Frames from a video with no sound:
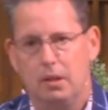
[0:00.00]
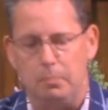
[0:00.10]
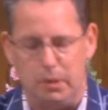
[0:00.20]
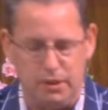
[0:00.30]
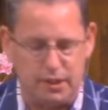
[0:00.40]

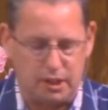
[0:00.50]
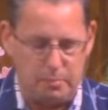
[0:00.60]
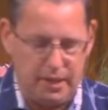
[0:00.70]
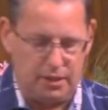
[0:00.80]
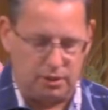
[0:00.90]
But in the
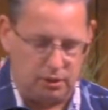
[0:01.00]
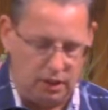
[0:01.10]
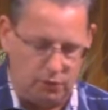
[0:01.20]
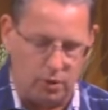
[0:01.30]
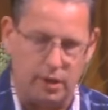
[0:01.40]
command to
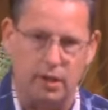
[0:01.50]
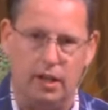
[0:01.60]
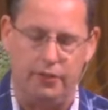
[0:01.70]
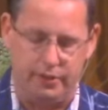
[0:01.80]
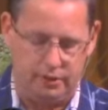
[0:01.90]
love one
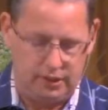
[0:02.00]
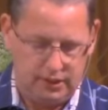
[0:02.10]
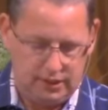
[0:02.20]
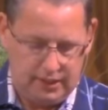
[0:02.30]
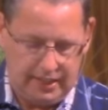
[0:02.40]
another,
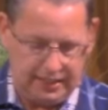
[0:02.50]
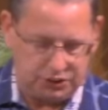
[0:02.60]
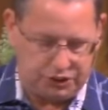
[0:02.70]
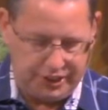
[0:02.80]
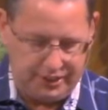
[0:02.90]
as
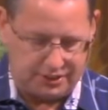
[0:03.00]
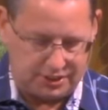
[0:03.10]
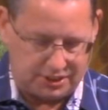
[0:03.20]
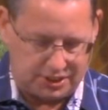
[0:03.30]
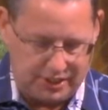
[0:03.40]
Jesus
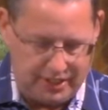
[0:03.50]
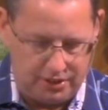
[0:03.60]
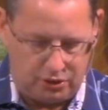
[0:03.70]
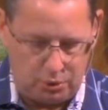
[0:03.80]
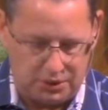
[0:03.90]
has
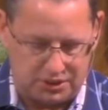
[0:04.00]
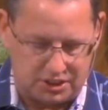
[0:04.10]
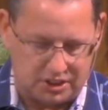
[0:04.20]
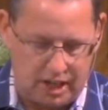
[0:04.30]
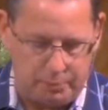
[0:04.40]
stated to his
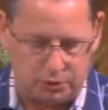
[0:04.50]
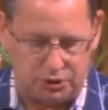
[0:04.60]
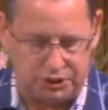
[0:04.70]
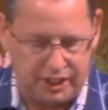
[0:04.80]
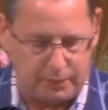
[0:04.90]
disciples
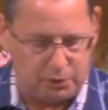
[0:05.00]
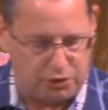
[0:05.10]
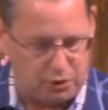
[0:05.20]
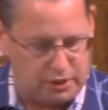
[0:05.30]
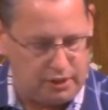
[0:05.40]
in chapter
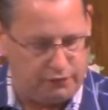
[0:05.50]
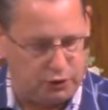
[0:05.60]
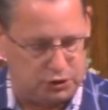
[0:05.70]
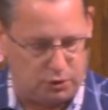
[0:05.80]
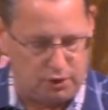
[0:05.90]
13,
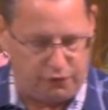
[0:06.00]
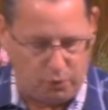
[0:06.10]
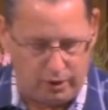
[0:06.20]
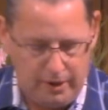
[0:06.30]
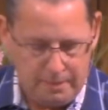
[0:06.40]
verse
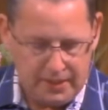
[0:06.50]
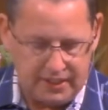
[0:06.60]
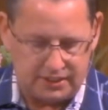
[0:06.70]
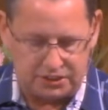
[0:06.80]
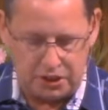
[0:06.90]
34. He
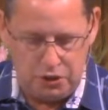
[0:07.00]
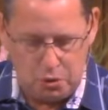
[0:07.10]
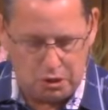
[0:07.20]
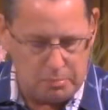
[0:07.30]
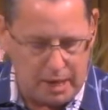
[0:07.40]
says, A new
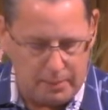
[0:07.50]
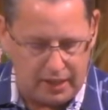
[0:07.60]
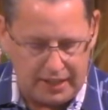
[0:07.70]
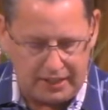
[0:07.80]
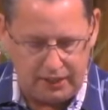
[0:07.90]
commandment
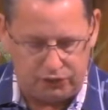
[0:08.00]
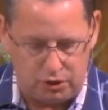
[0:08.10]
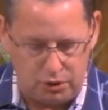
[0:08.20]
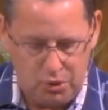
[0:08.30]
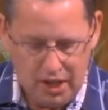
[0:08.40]
I give to
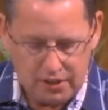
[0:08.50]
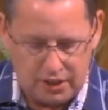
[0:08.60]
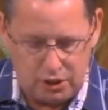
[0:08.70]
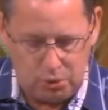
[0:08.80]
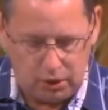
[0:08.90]
you,
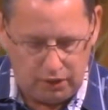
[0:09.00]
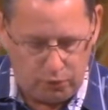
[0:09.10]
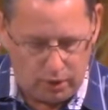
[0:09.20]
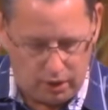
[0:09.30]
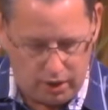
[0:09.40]
that you love
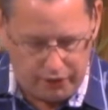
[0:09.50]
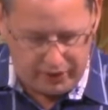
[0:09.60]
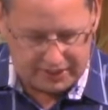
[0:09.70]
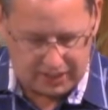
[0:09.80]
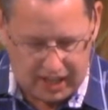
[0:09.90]
one another
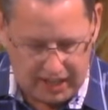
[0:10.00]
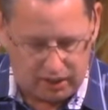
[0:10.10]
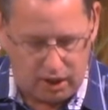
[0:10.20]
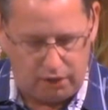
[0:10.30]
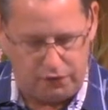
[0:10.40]
as I
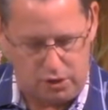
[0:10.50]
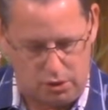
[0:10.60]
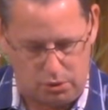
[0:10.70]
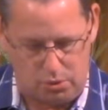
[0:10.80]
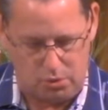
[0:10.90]
loved
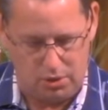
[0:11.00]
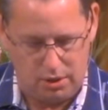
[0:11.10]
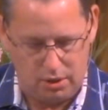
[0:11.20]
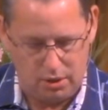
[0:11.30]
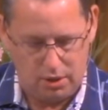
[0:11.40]
you,
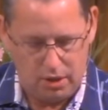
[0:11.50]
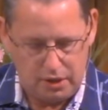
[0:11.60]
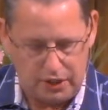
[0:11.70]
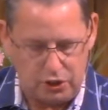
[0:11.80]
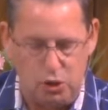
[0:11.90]

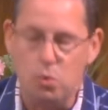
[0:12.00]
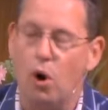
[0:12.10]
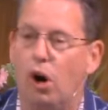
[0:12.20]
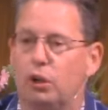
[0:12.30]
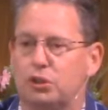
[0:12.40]
that you
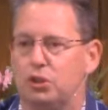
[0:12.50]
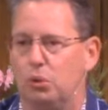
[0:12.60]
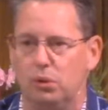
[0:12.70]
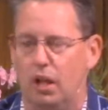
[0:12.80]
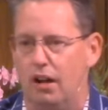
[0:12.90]
also
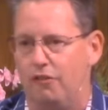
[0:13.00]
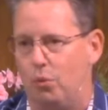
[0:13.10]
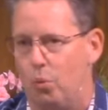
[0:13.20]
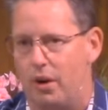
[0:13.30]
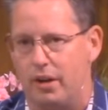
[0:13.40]
love
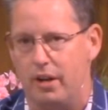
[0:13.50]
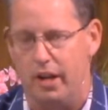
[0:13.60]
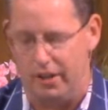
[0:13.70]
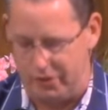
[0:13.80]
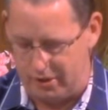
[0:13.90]
one
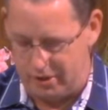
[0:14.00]
another.